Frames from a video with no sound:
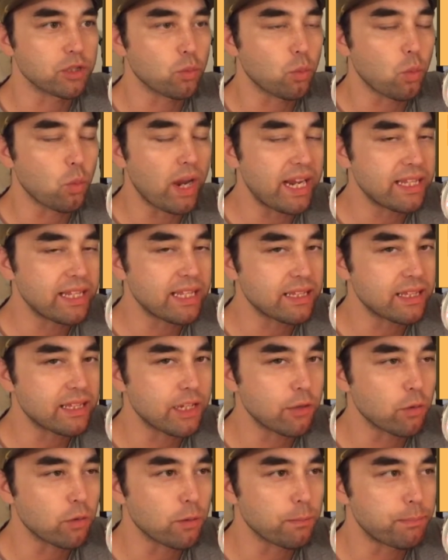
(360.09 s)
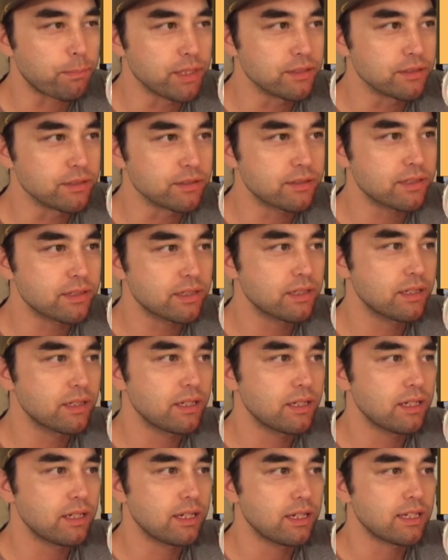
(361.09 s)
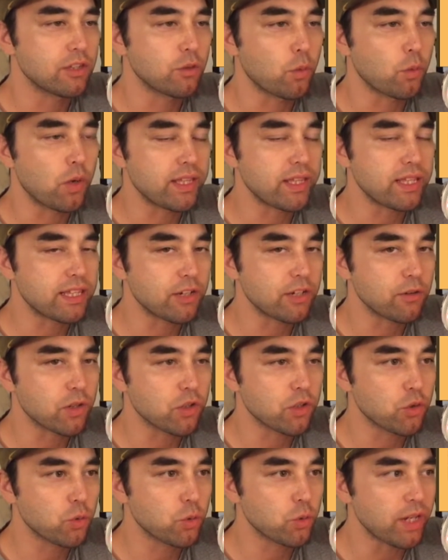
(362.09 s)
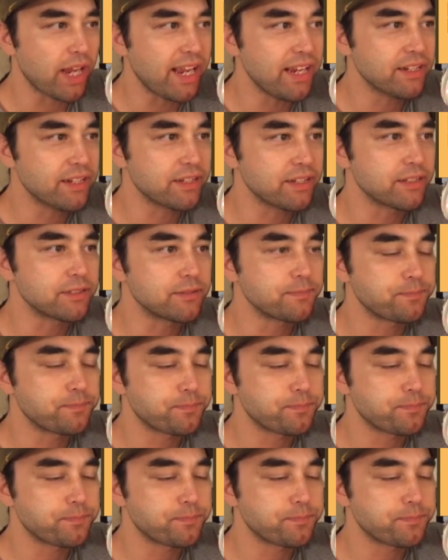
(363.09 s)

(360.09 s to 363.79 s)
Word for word: way that they were built and the way that they were created